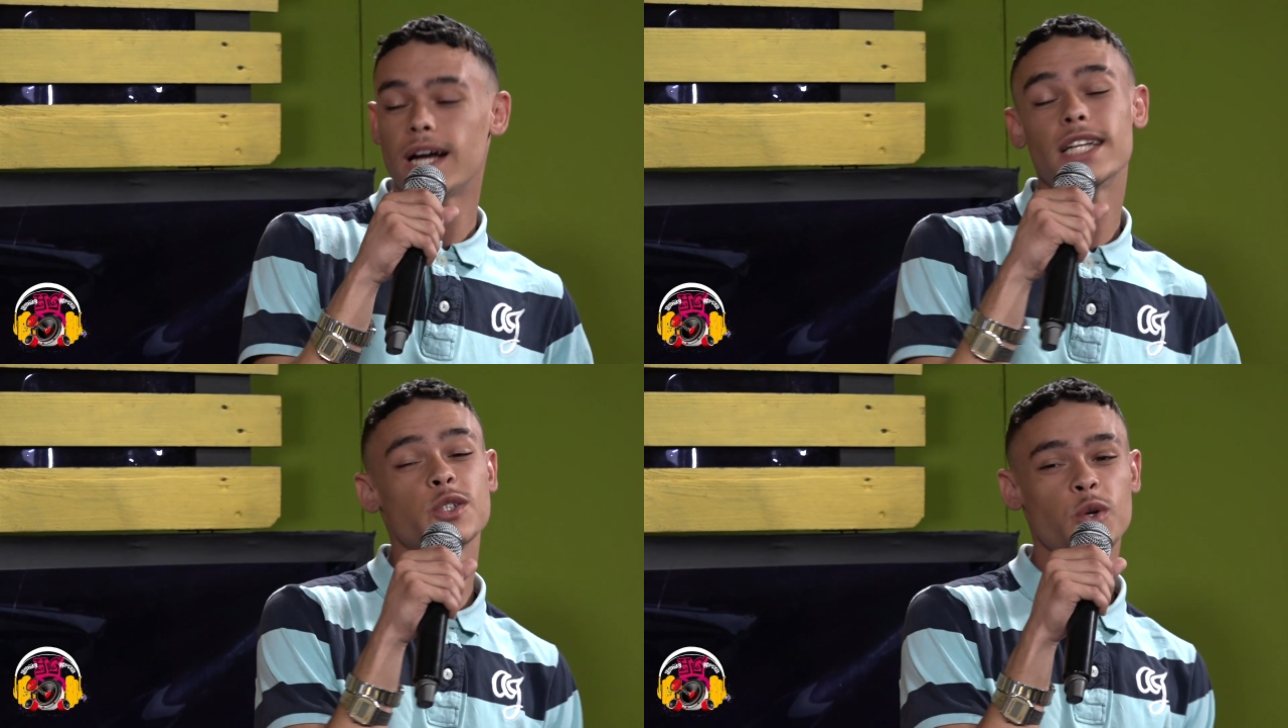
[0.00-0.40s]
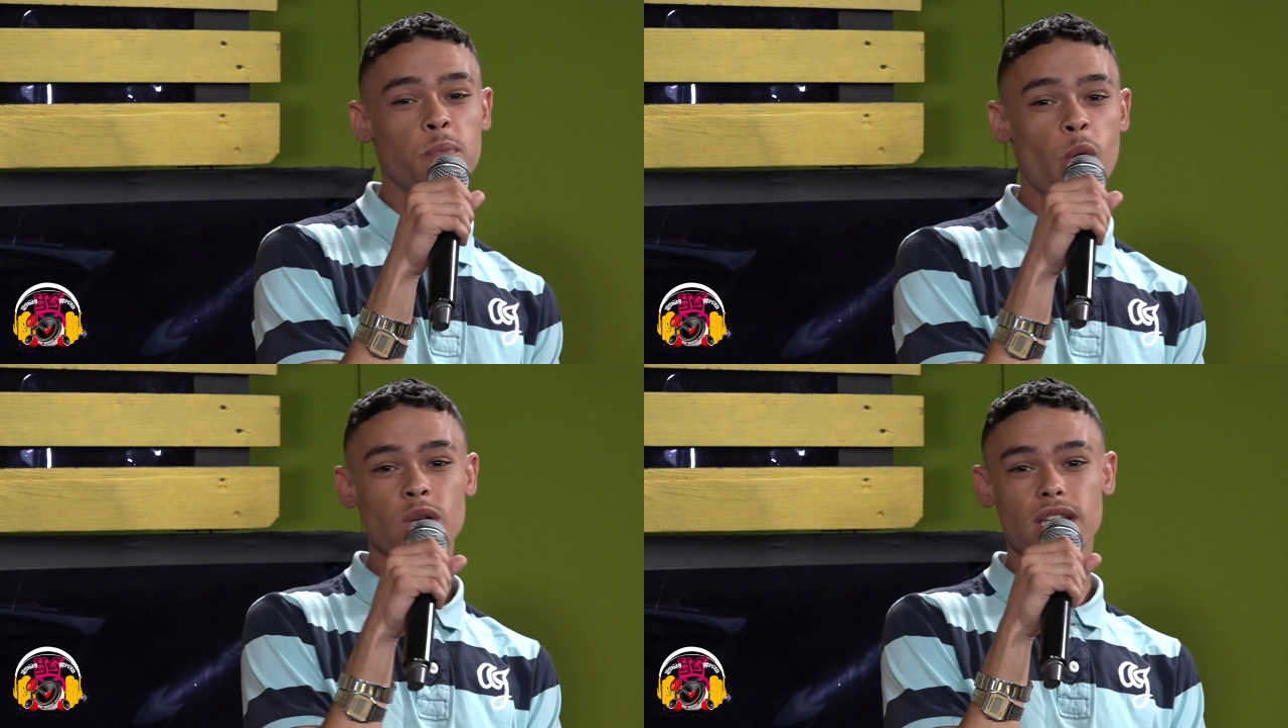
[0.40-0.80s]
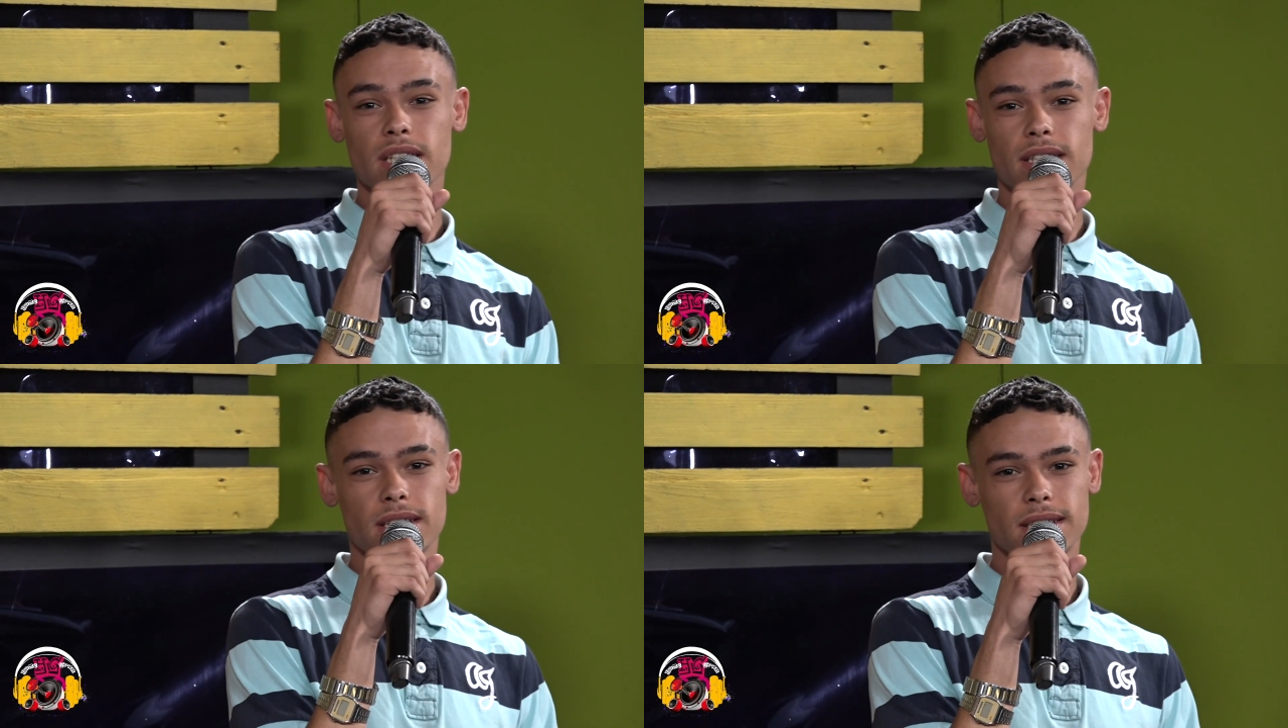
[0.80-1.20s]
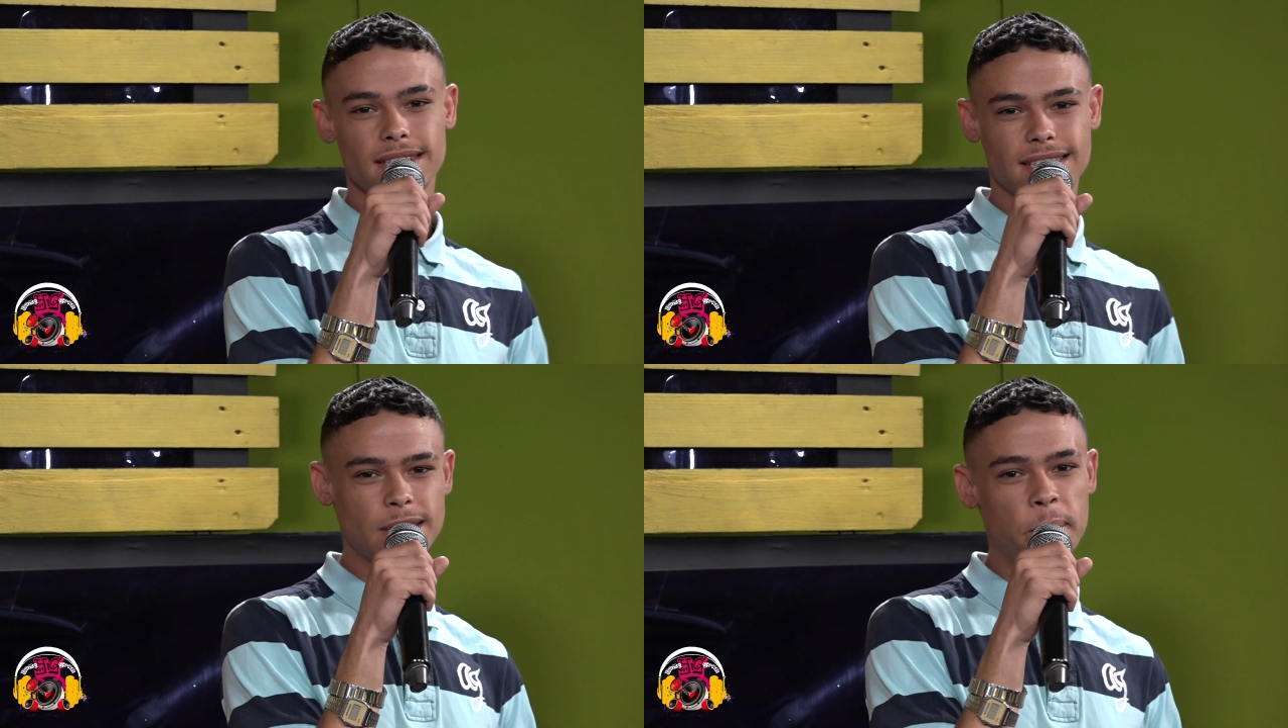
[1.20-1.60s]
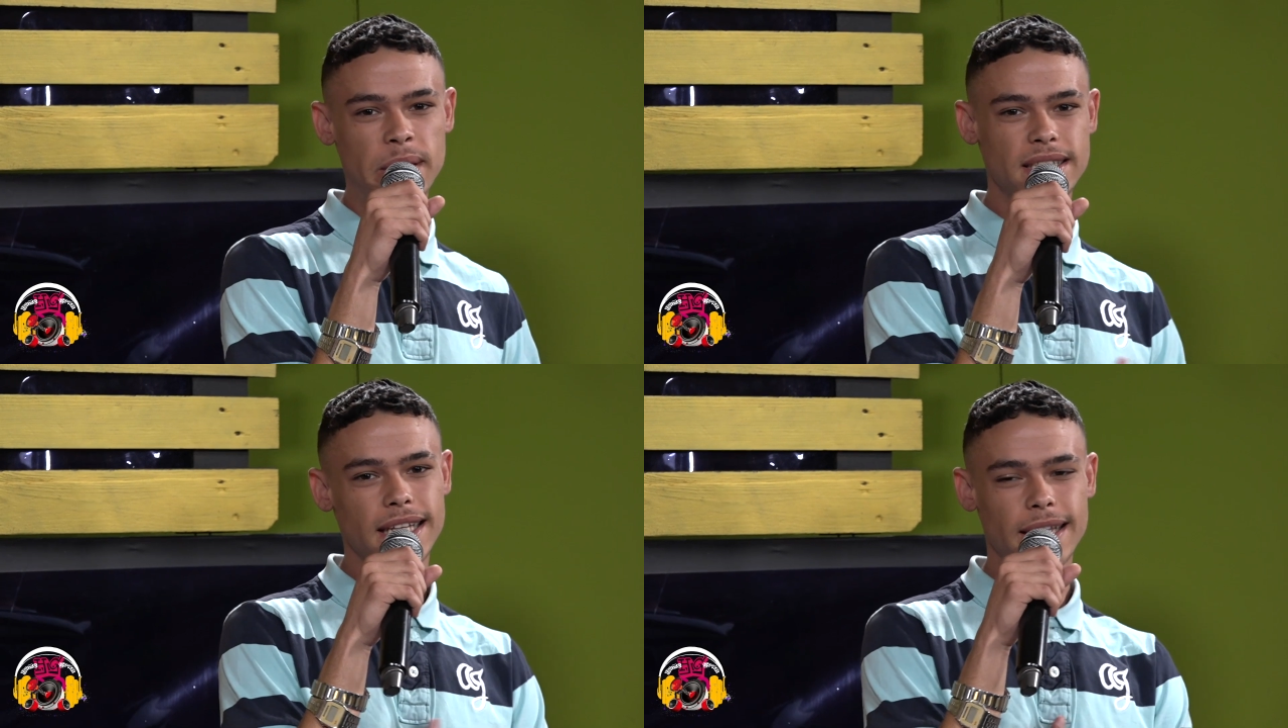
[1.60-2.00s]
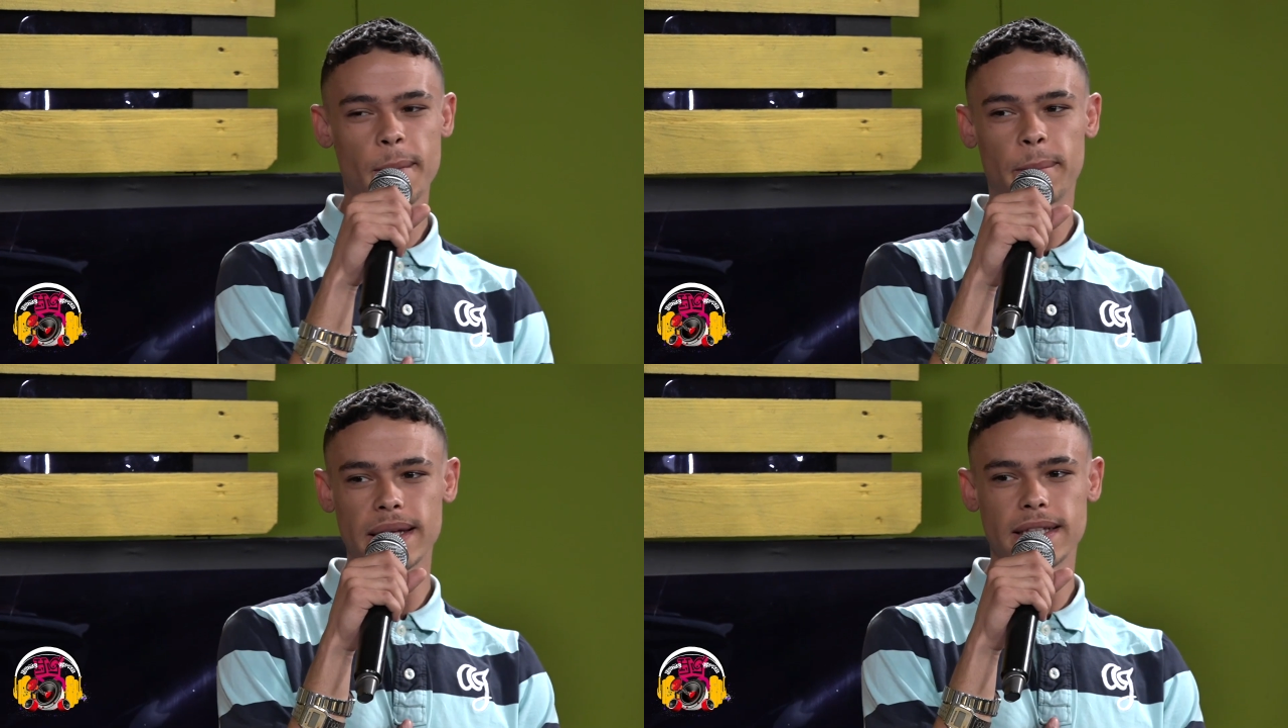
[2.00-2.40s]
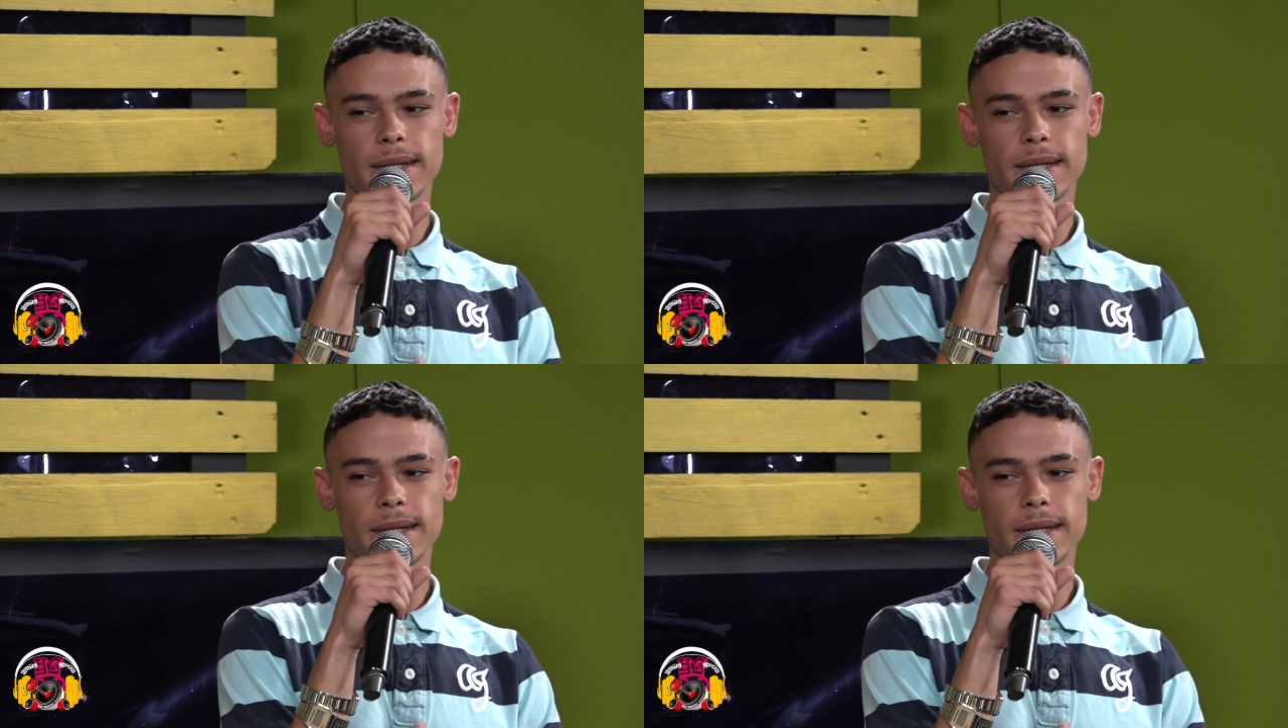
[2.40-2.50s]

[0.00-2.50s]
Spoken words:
It's called Portrait. It's a picture that I'm painting.